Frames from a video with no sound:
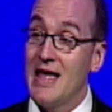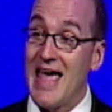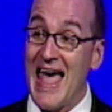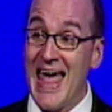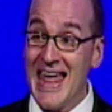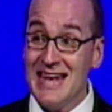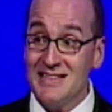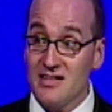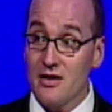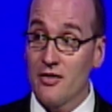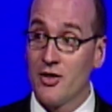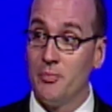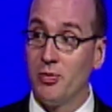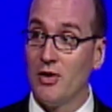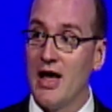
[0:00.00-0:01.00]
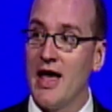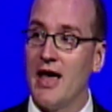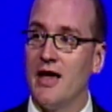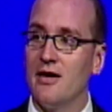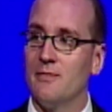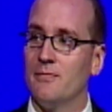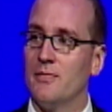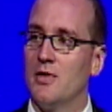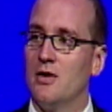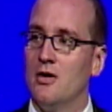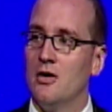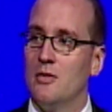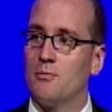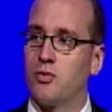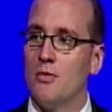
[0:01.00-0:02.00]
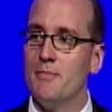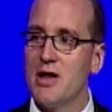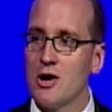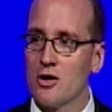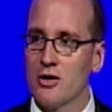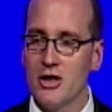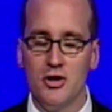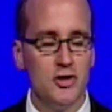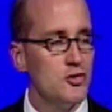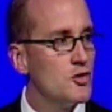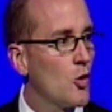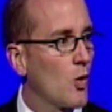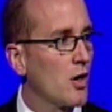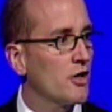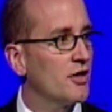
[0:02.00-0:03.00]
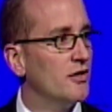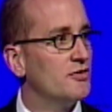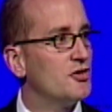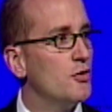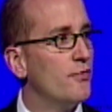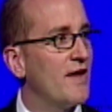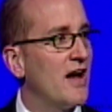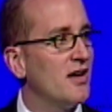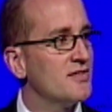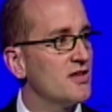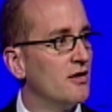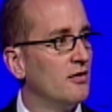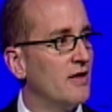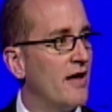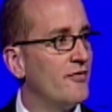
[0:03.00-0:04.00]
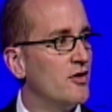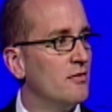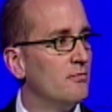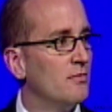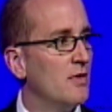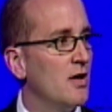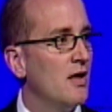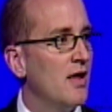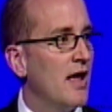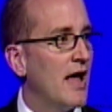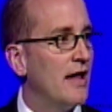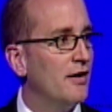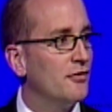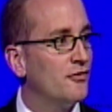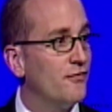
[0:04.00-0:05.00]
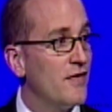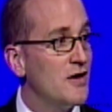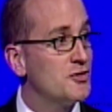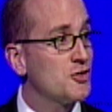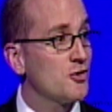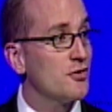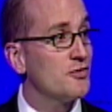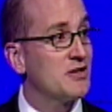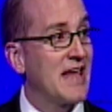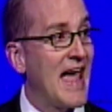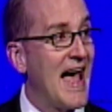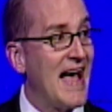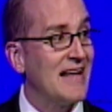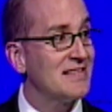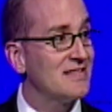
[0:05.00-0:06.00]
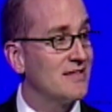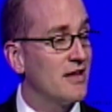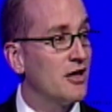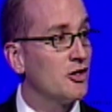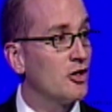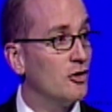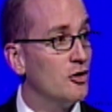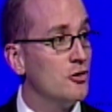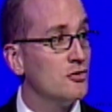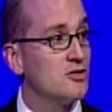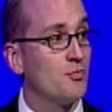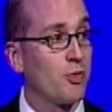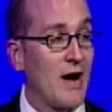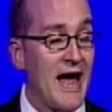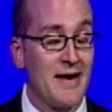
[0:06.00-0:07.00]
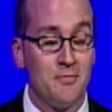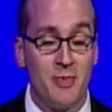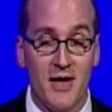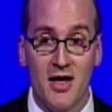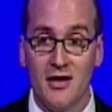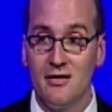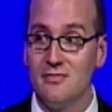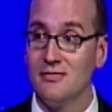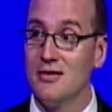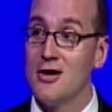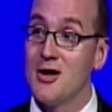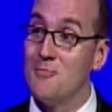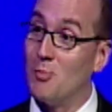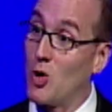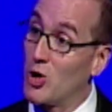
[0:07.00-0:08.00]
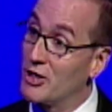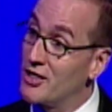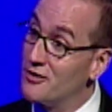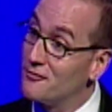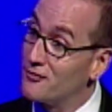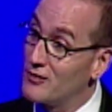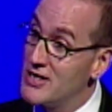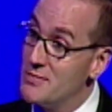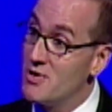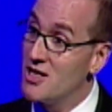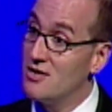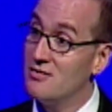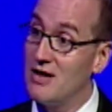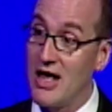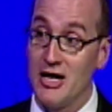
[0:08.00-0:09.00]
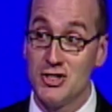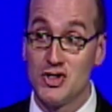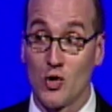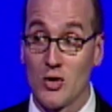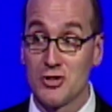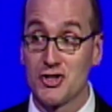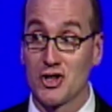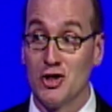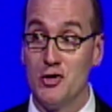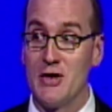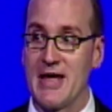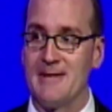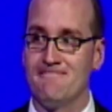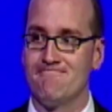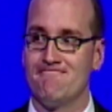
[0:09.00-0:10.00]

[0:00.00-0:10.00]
8, the play, premiered in New York in 2011 and has featured cast that includes Brad Pitt, Morgan Freeman, and George Clooney.